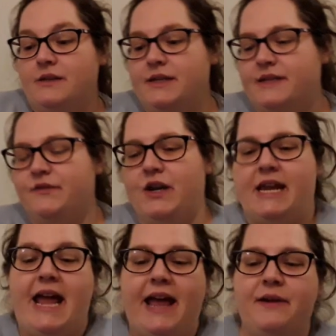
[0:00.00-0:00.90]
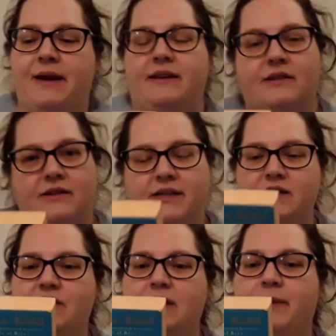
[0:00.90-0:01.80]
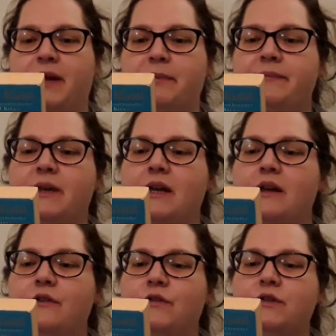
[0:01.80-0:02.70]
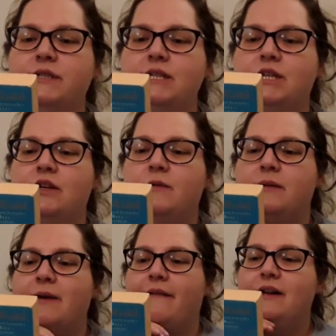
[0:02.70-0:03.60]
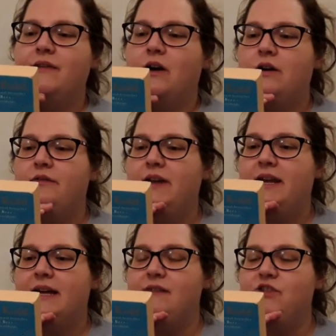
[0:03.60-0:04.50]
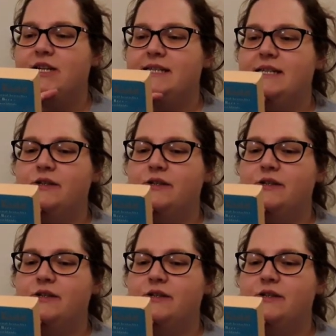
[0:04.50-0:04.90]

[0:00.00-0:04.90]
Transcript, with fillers: So that's funny. Anyway, let's read the blurb. 42 and married for half her life, Jessie